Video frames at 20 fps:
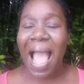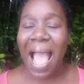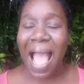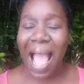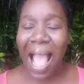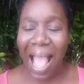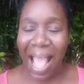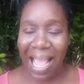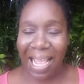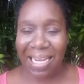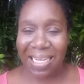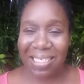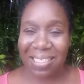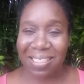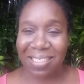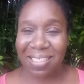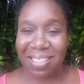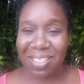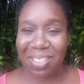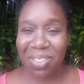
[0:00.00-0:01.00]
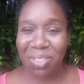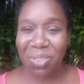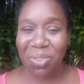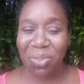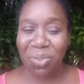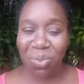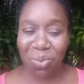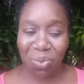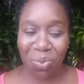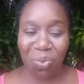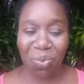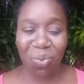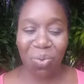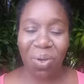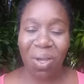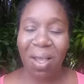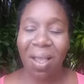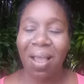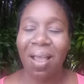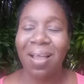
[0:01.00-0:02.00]
and
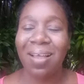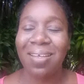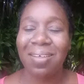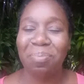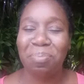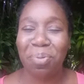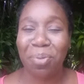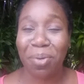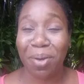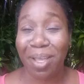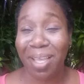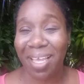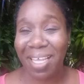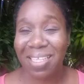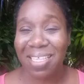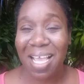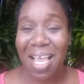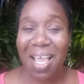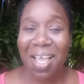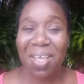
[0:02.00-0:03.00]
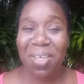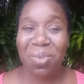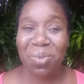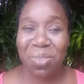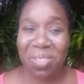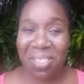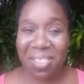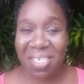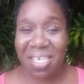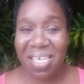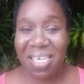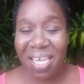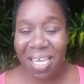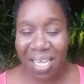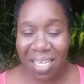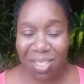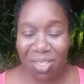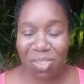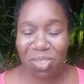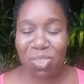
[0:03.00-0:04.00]
you bring it, you see
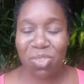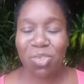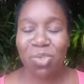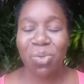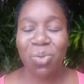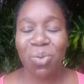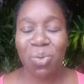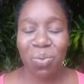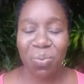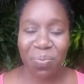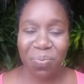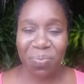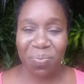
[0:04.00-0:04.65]
it to